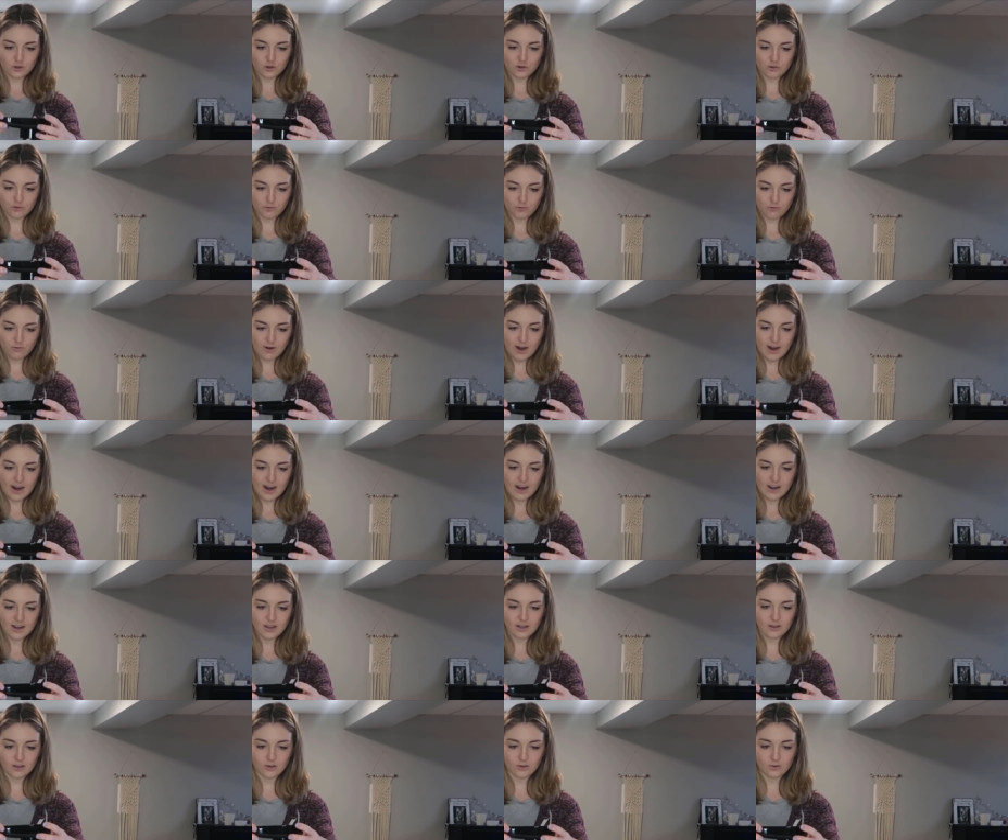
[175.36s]

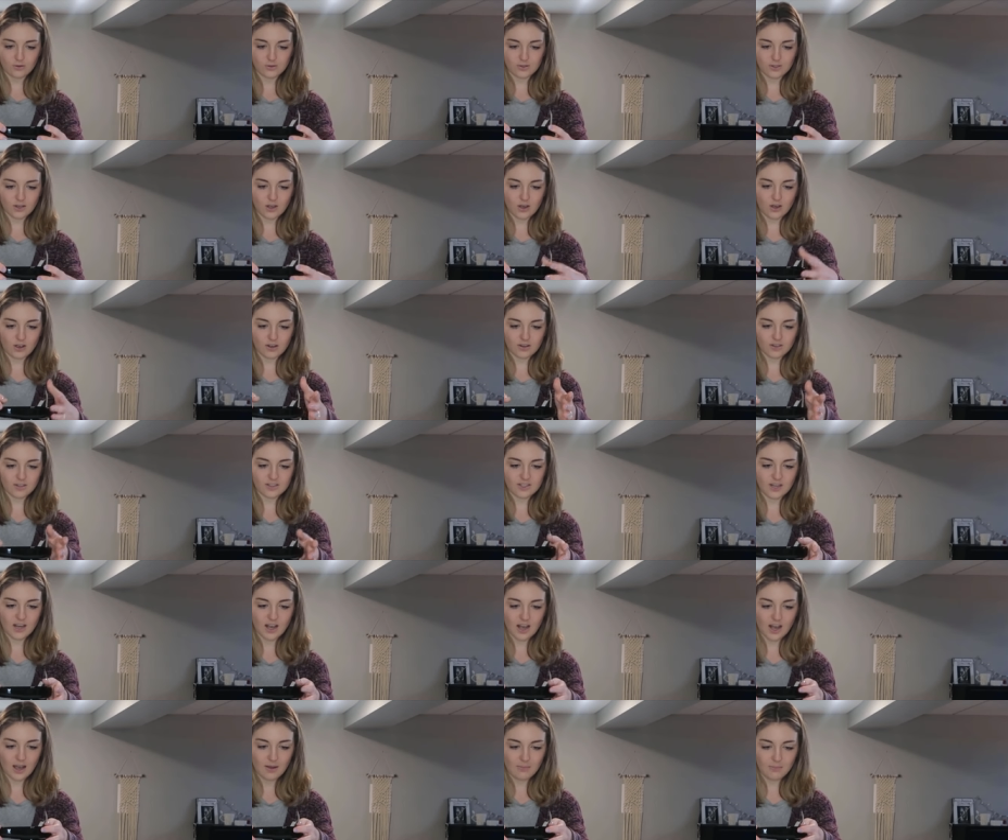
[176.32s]
tray goes on
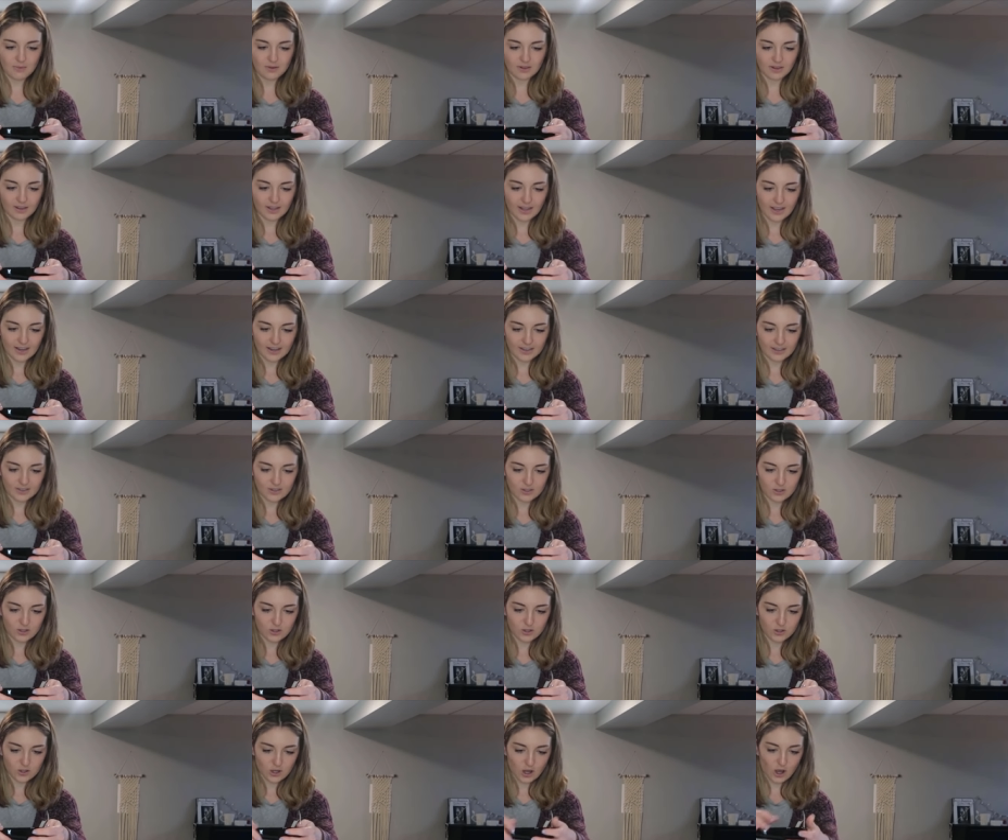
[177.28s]
top like
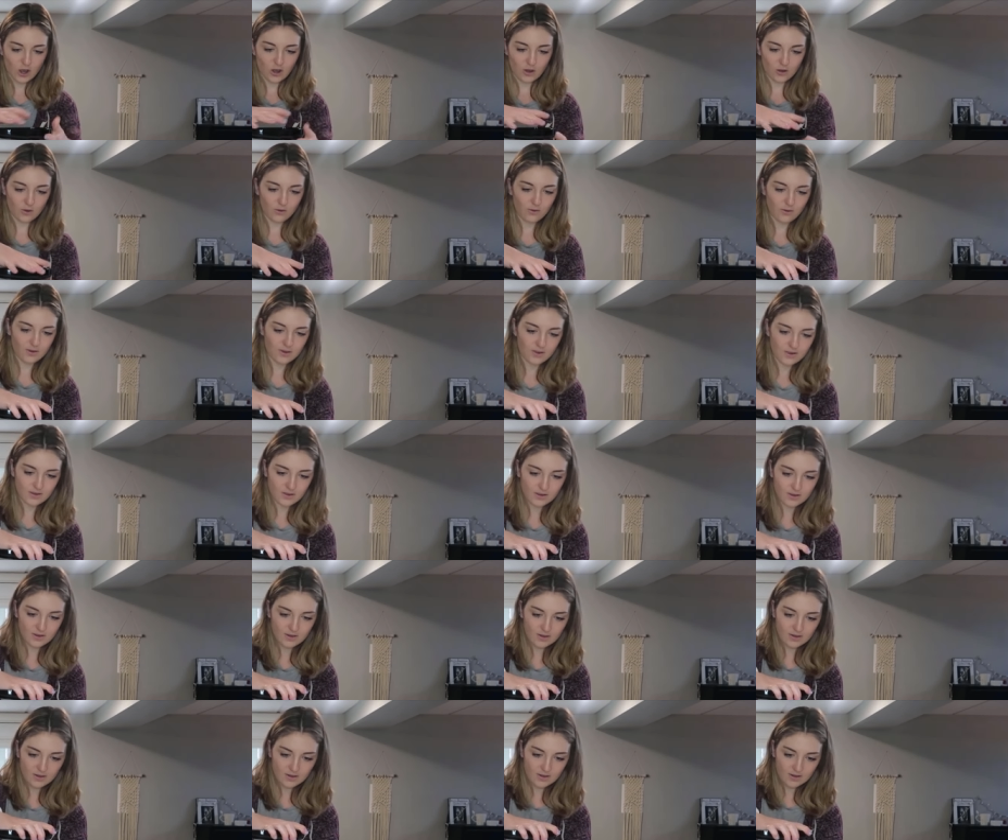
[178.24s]
so.
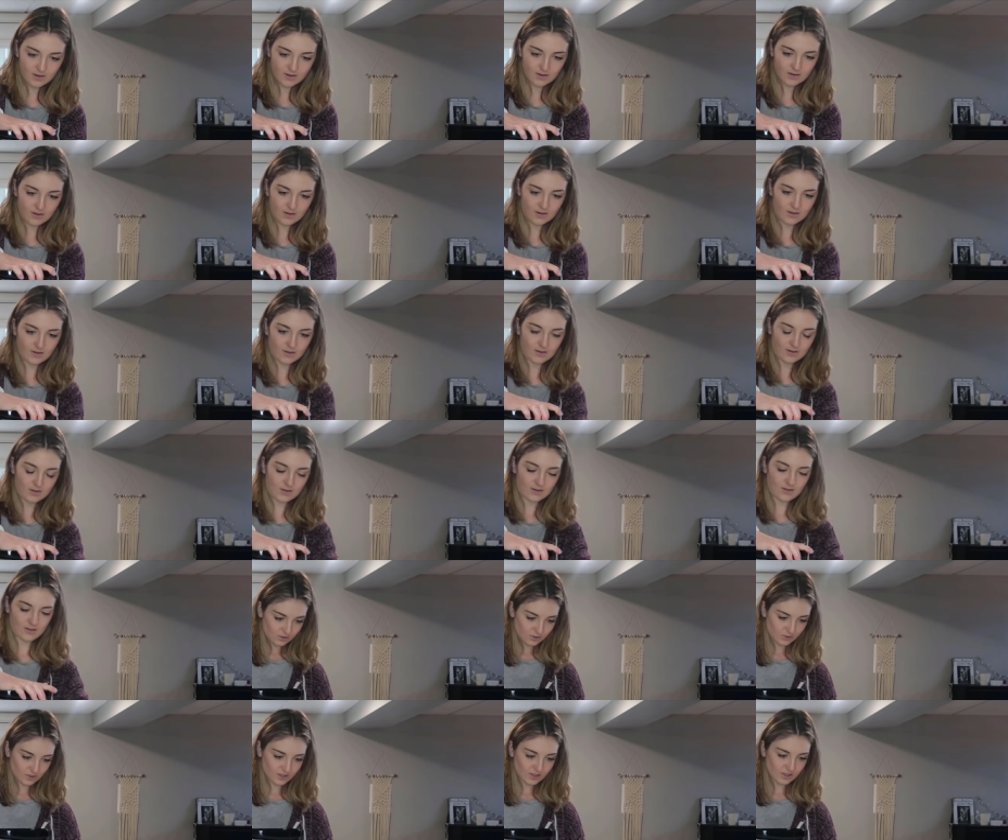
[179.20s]

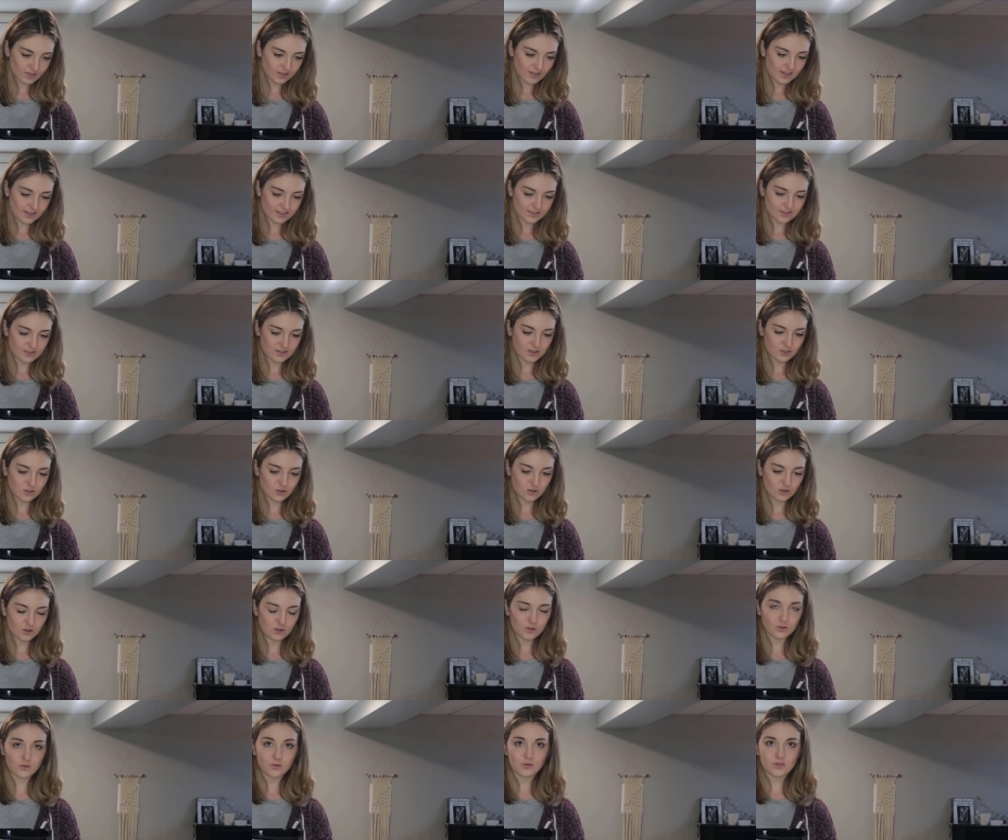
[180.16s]
So it collects the
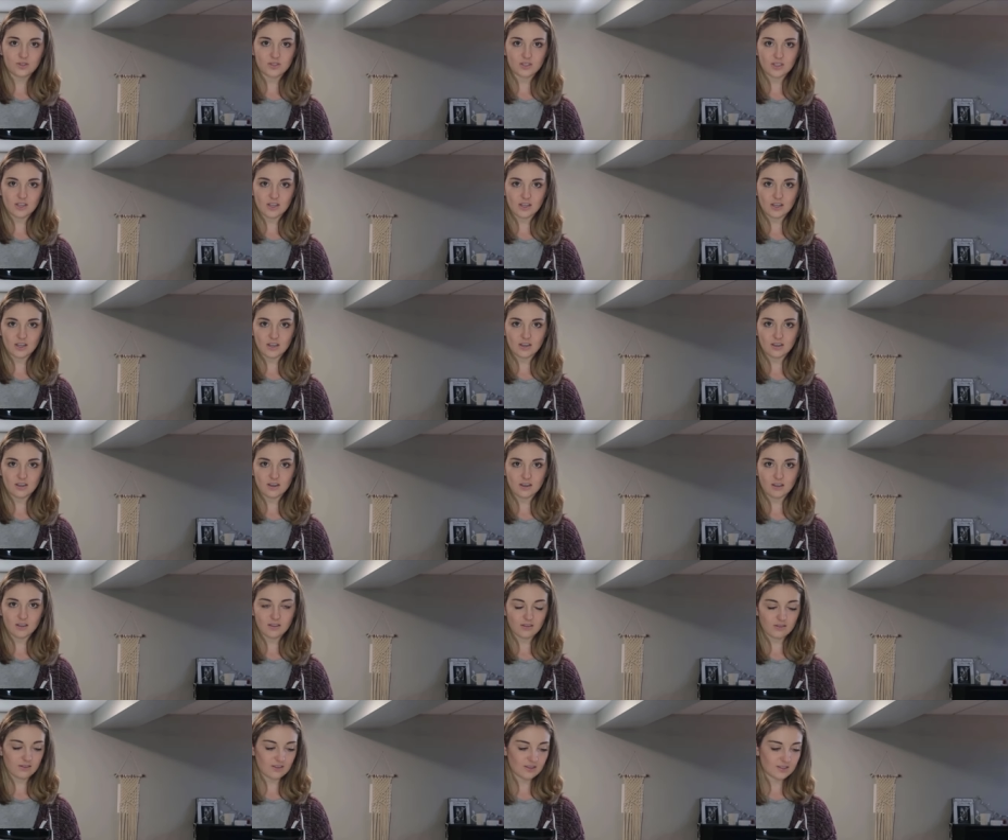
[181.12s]
juice in
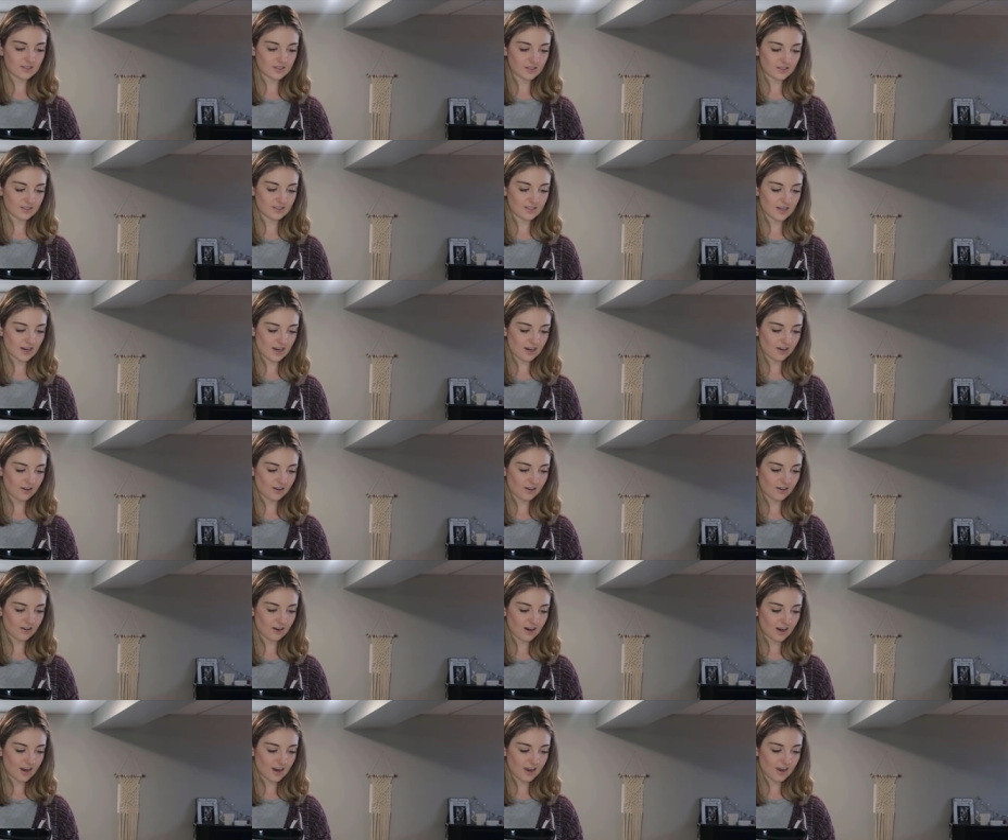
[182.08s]
this
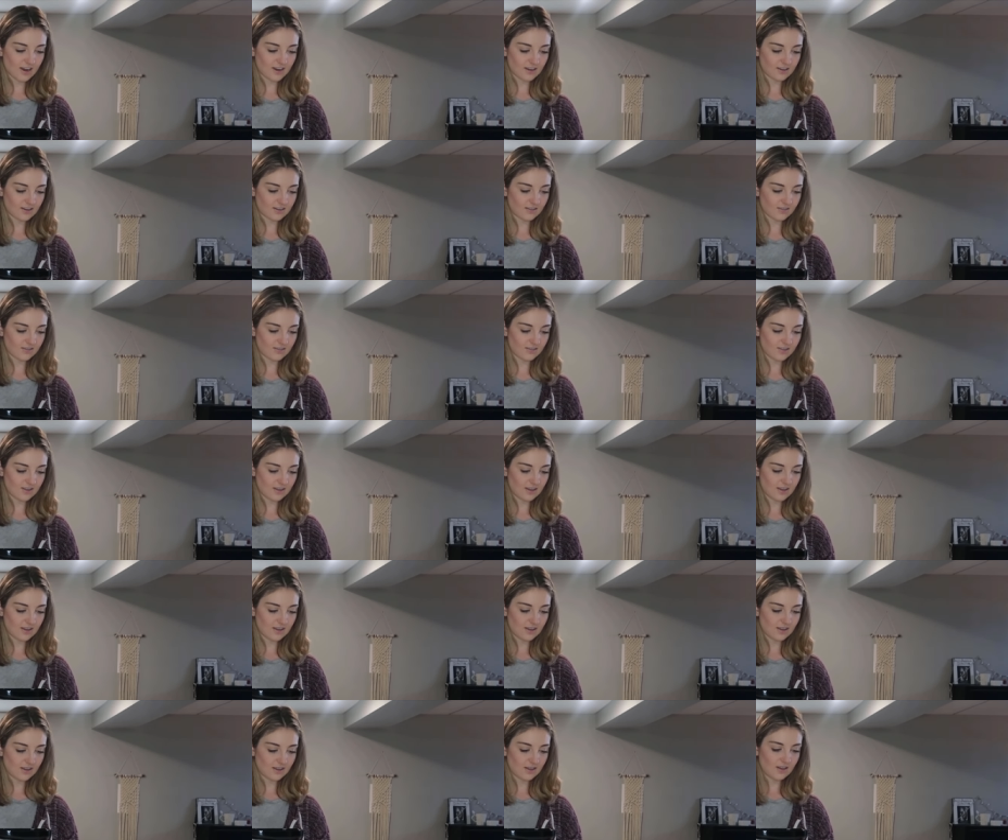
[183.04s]
container and
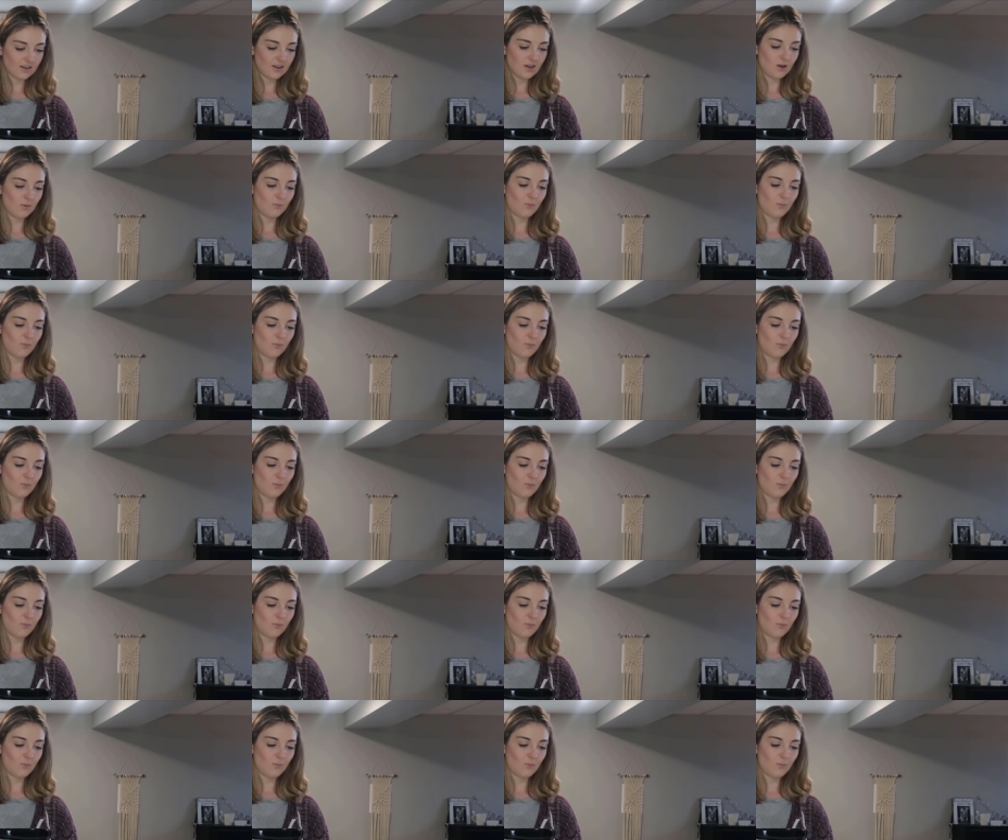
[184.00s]
the